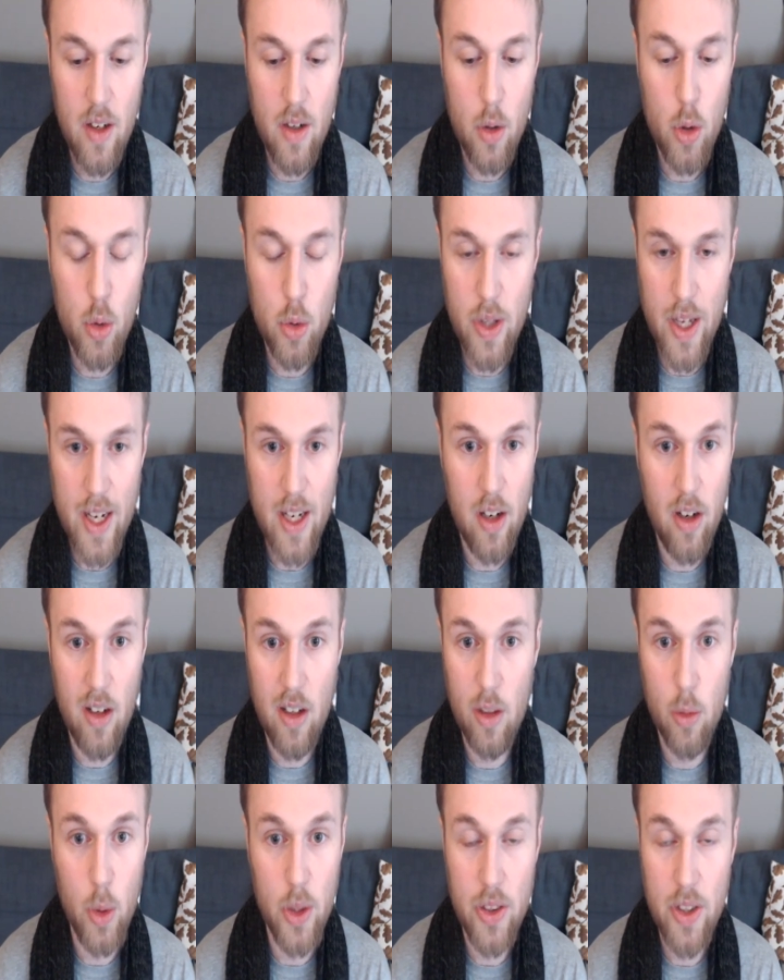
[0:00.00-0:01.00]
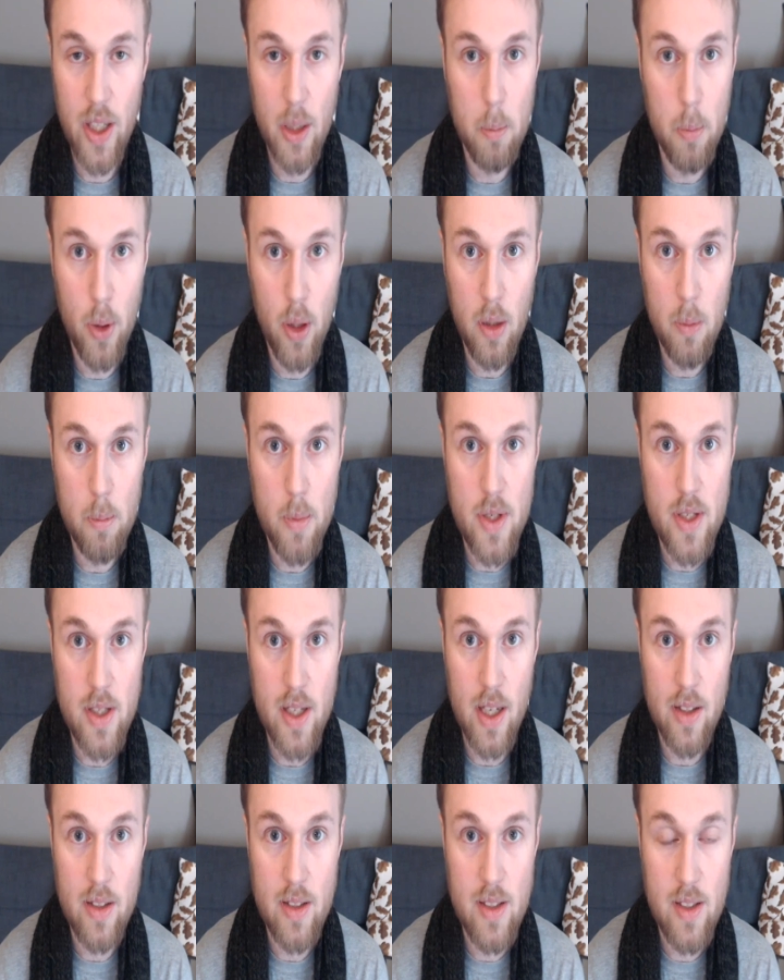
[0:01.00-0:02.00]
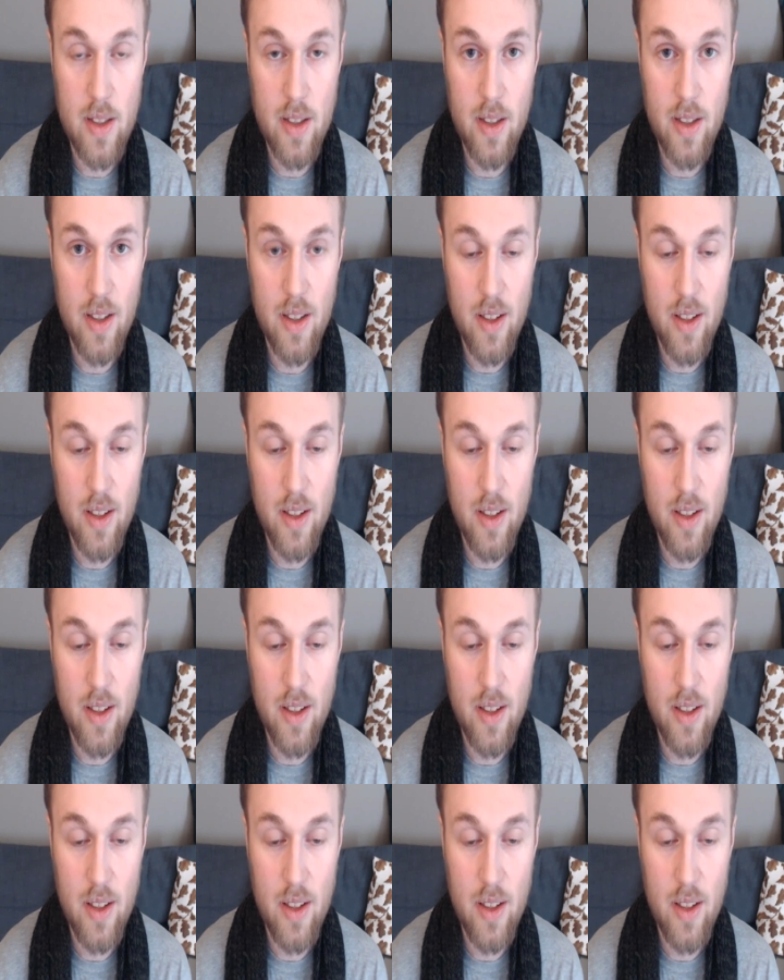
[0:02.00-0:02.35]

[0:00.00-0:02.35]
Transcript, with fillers: who they are, what their purpose is.